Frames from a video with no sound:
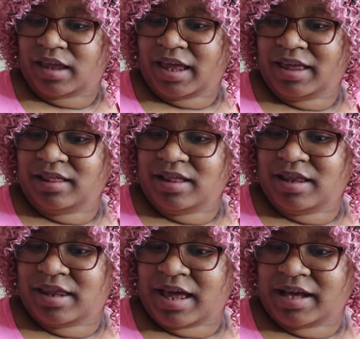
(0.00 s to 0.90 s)
And the
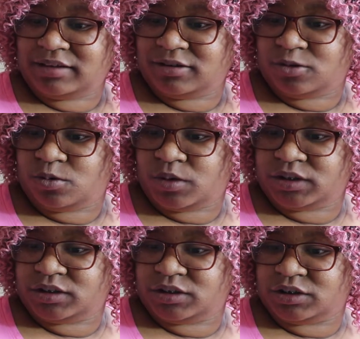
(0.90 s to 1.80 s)
last
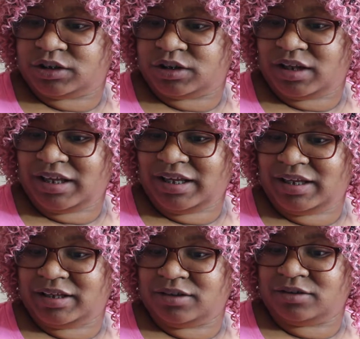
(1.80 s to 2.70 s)
question
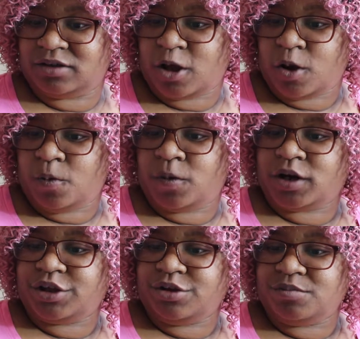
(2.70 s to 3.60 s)
is,
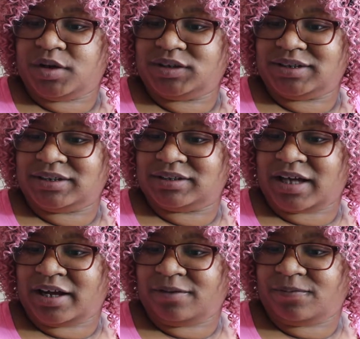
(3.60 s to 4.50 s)
what are you most
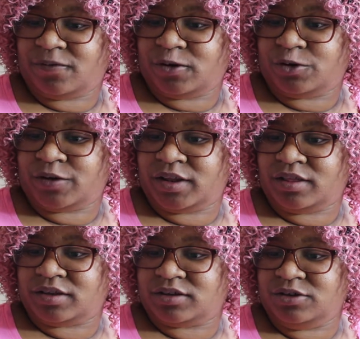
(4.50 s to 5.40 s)
excited for
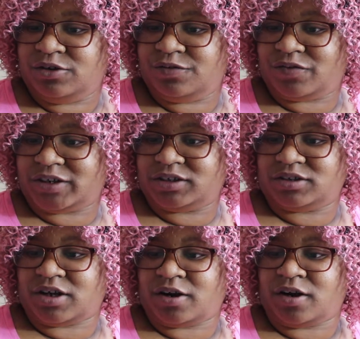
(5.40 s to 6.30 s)
during this new fresh
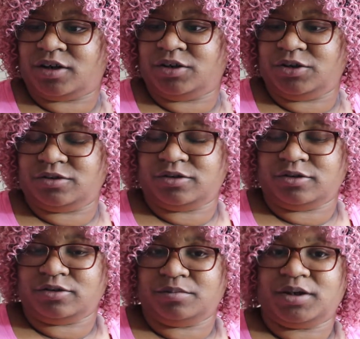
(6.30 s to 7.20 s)
start on
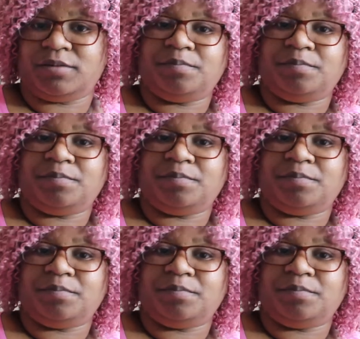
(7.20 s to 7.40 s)
YouTube?